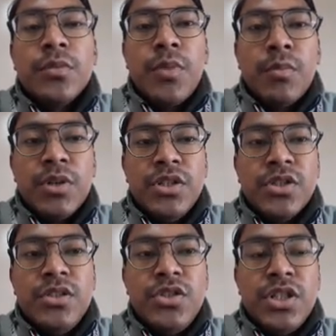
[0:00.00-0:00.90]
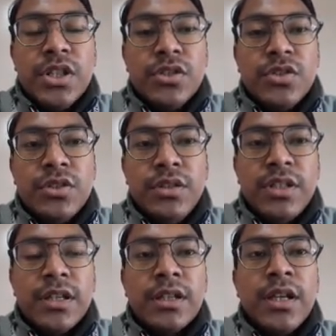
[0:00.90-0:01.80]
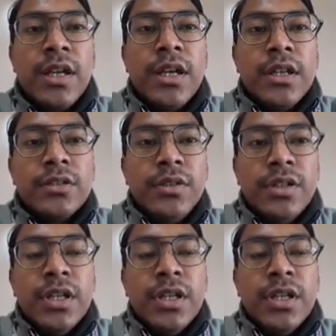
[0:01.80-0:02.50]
of population change. Okay, so